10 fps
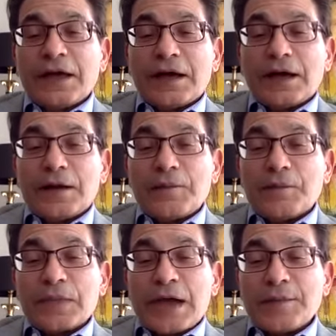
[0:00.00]

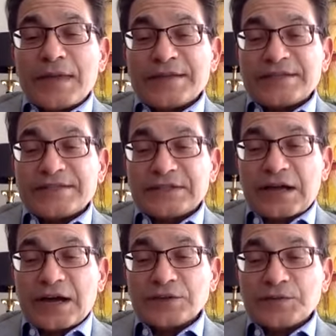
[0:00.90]
I met
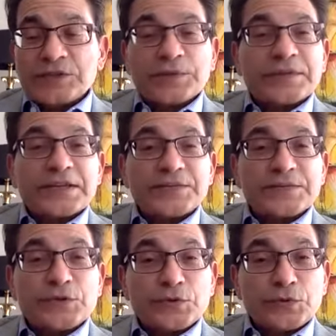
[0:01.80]
Archbishop
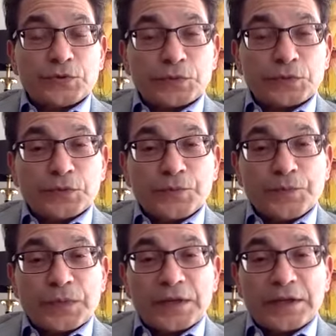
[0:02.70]
Desmond Tutu
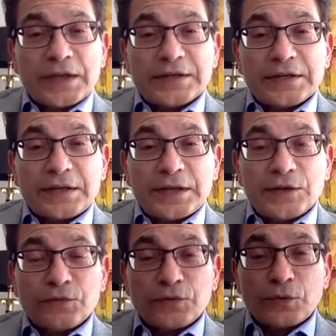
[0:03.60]
in
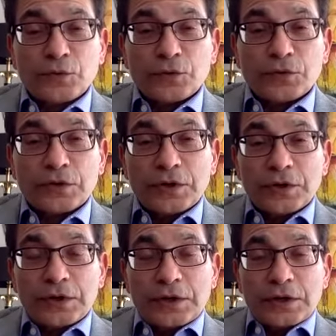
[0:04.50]
1994
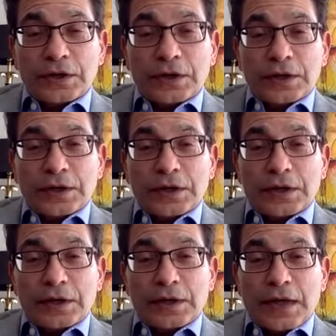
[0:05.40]

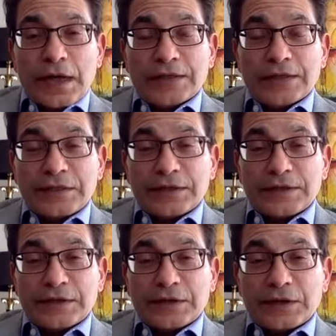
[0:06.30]
at
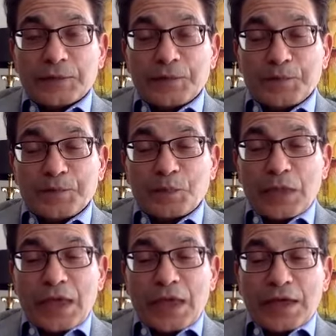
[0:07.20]

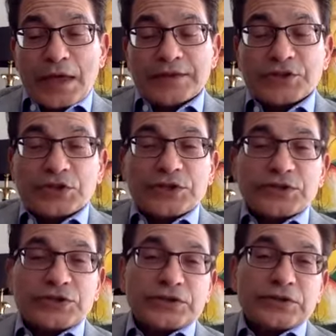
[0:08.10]
the
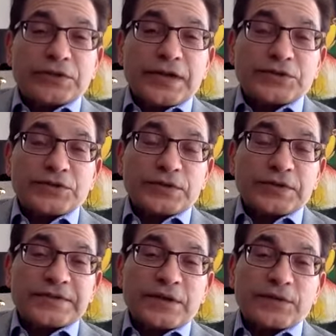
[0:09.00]
church next to
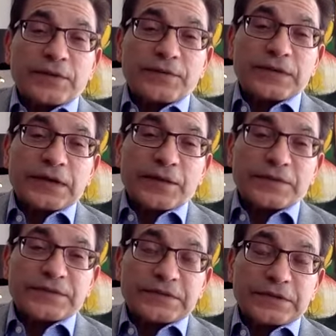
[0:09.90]
the South African
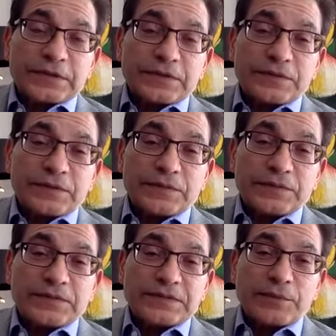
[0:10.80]
embassy,
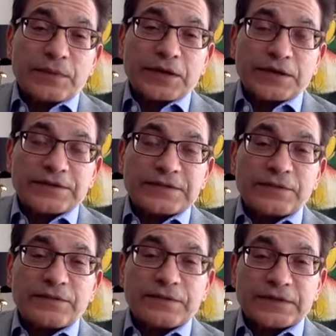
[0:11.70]
St. Martin's in
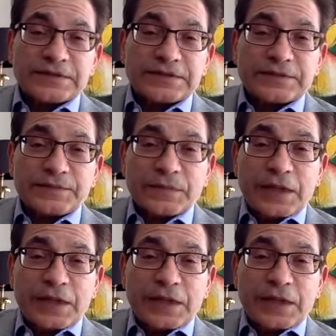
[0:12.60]
the Fields.